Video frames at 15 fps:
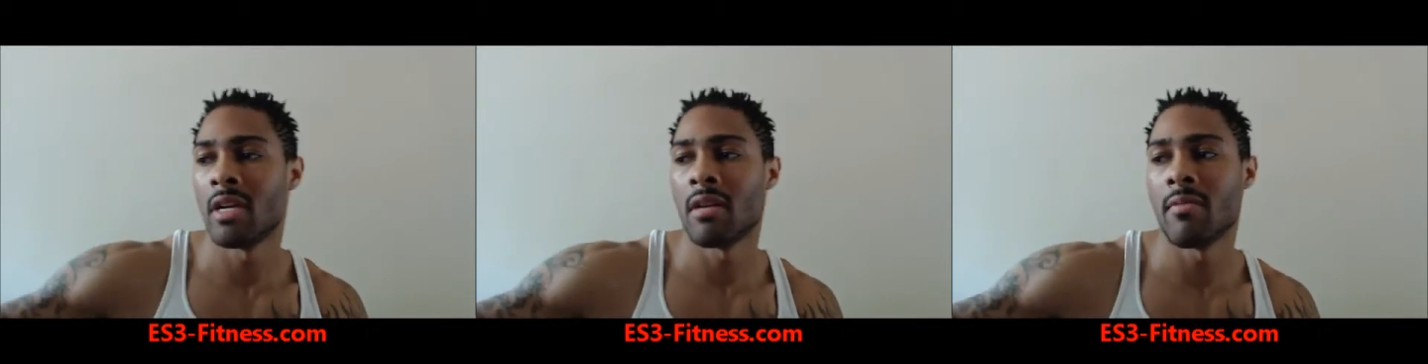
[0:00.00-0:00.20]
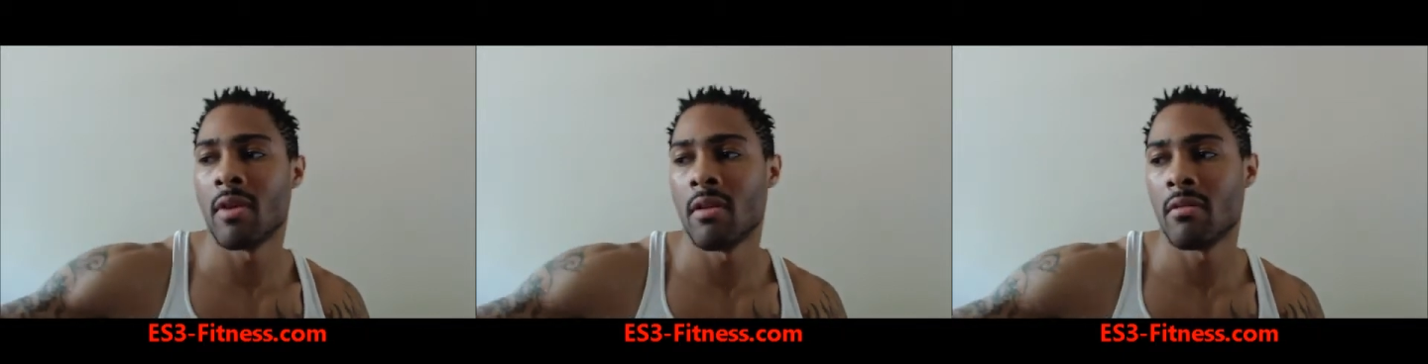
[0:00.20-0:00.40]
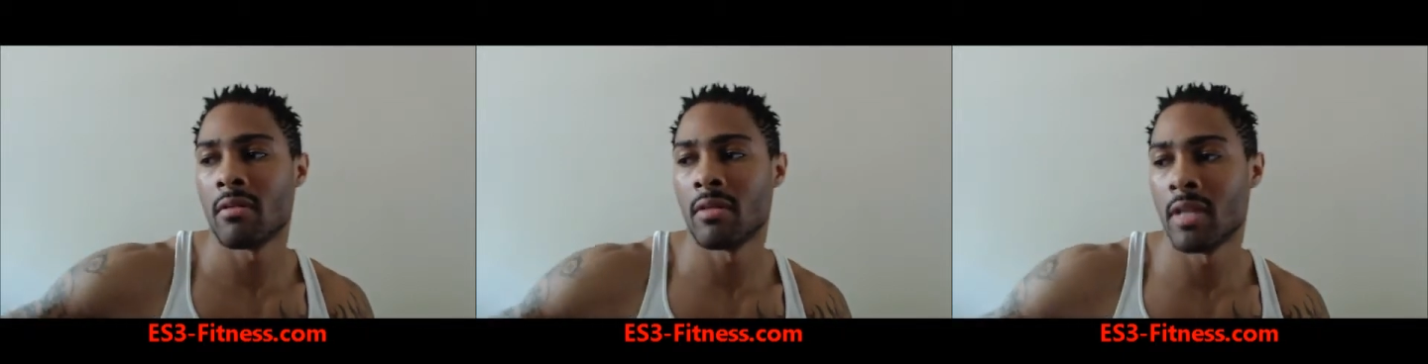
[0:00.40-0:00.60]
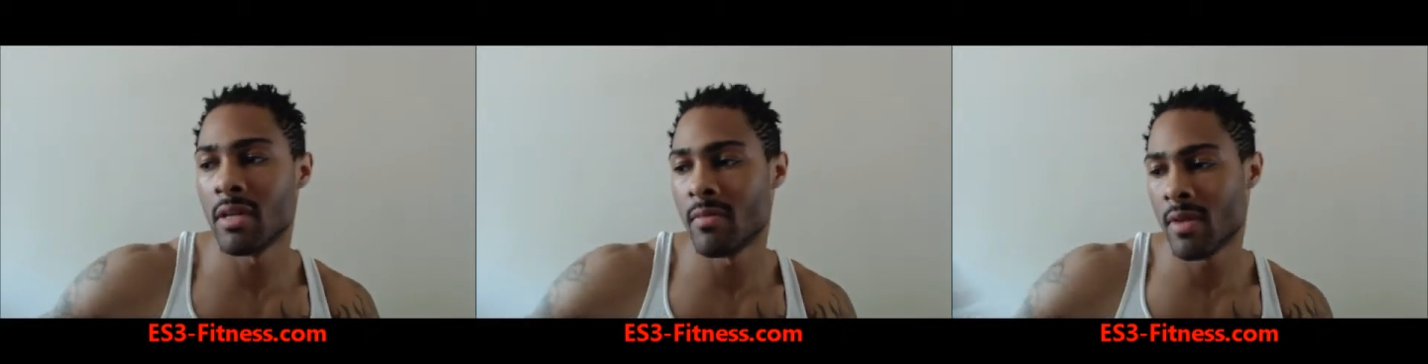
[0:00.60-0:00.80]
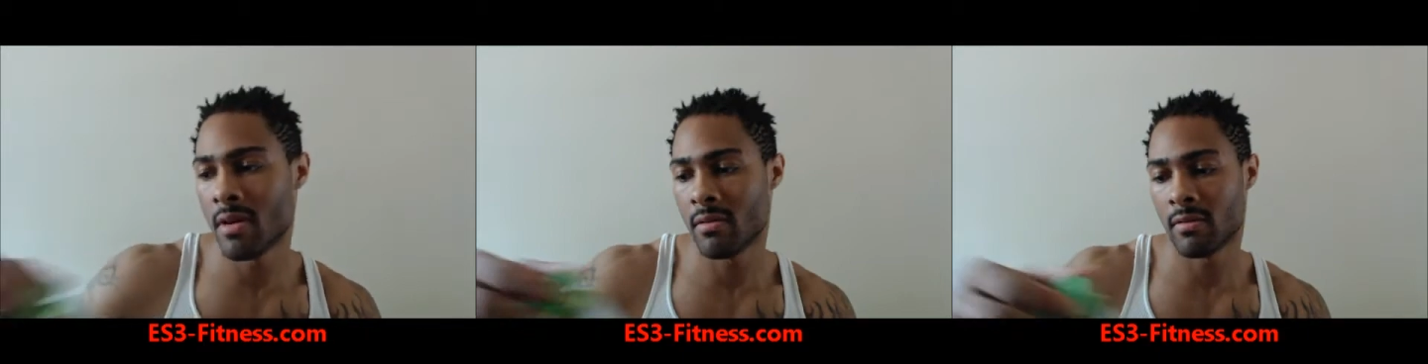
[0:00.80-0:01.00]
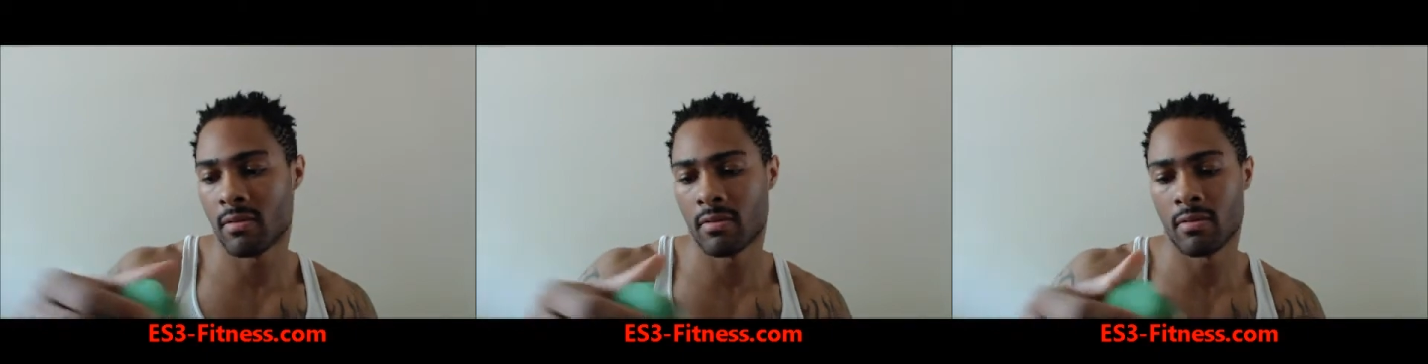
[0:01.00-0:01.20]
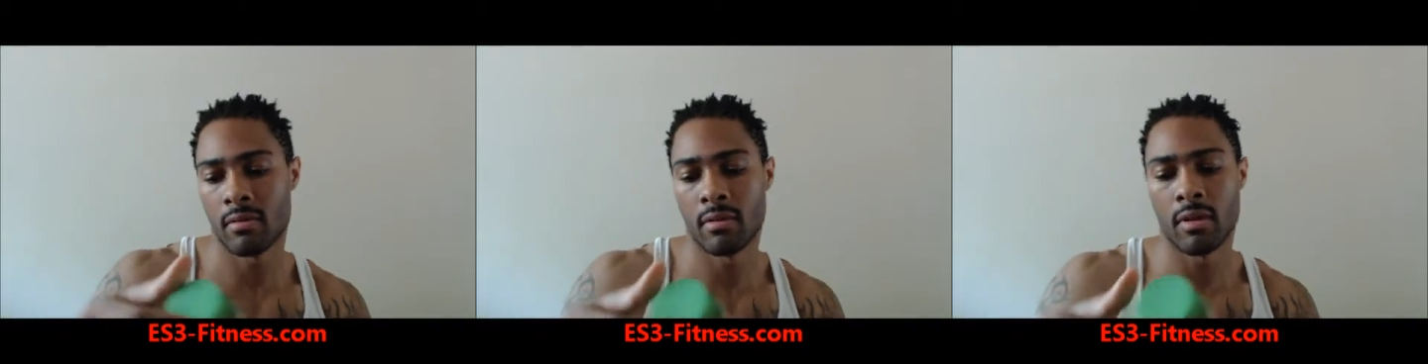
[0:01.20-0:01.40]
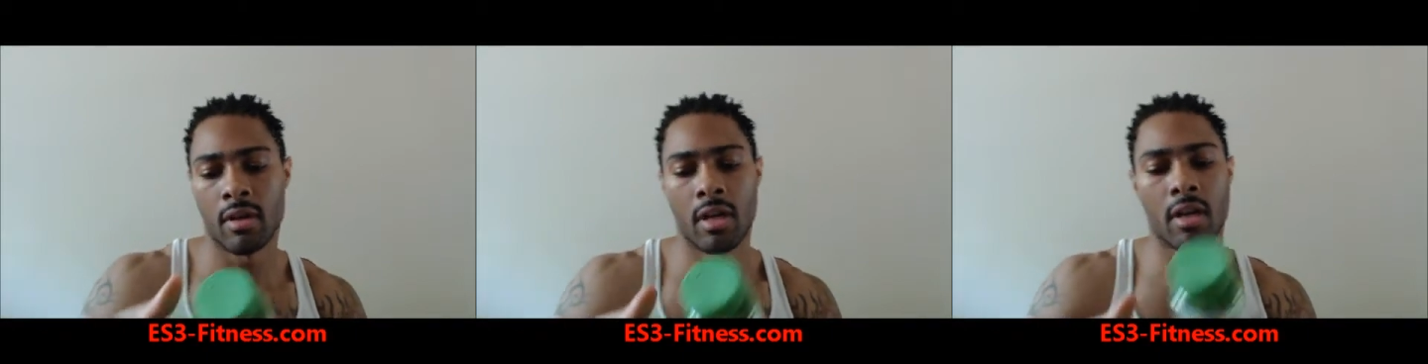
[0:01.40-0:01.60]
check them out, check them out.
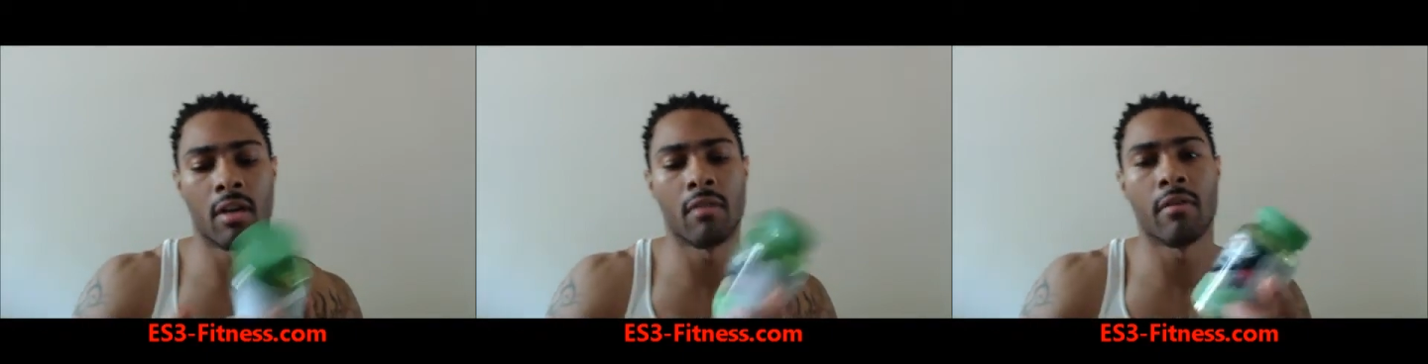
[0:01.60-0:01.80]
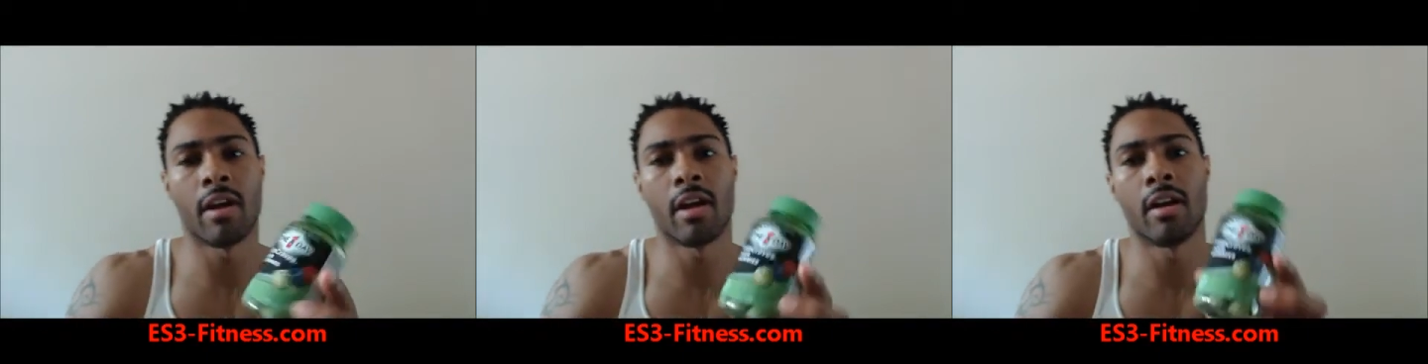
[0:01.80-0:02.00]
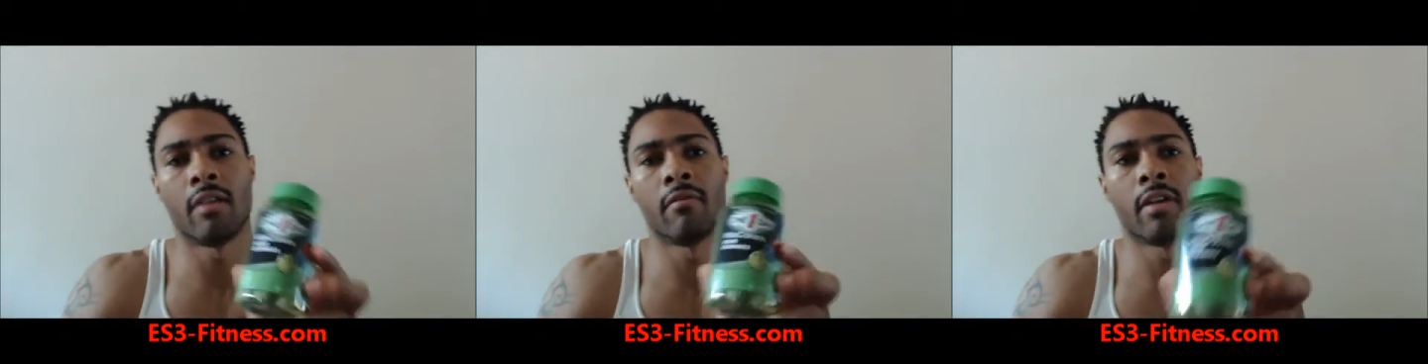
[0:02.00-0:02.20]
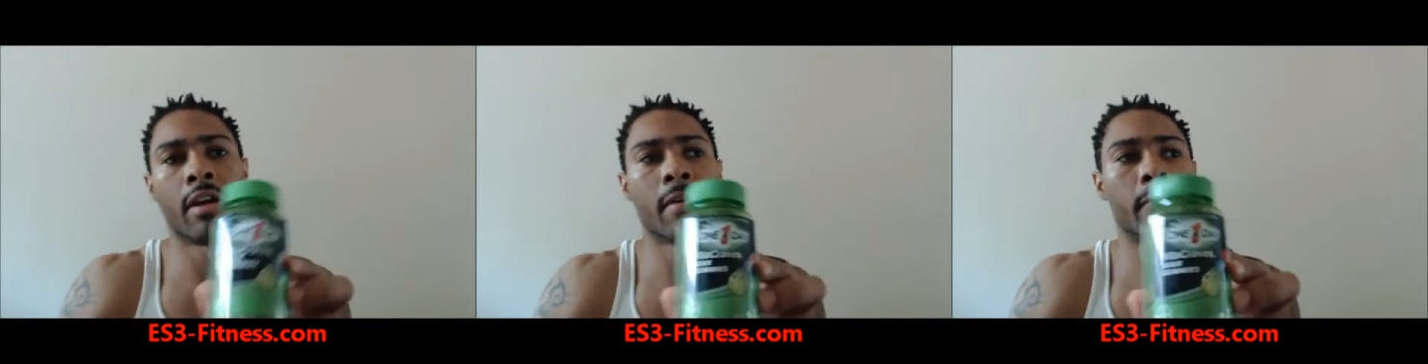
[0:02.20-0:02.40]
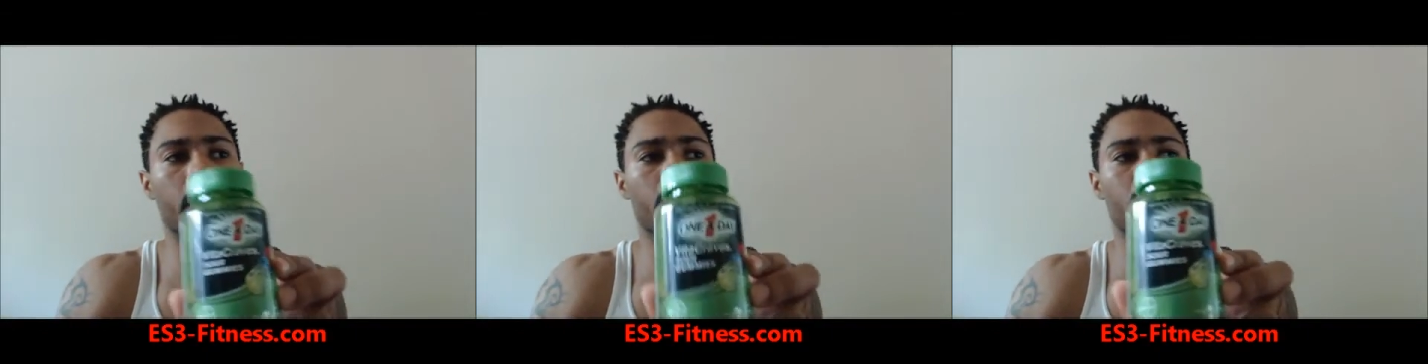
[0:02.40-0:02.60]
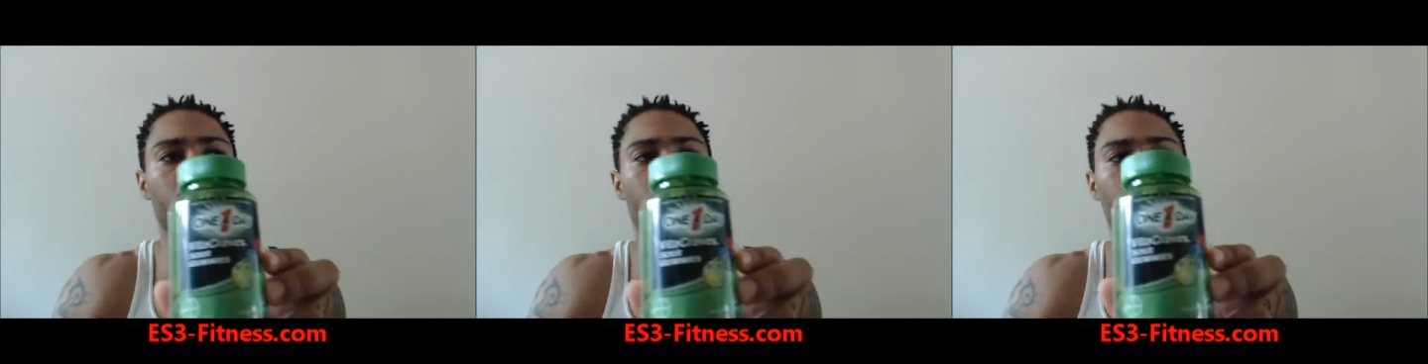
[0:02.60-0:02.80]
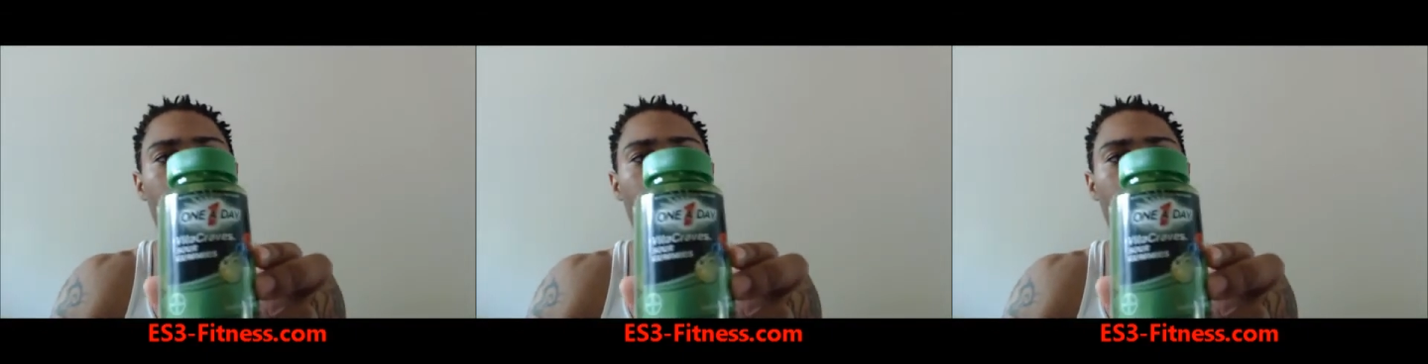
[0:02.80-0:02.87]
Here they go right here, right?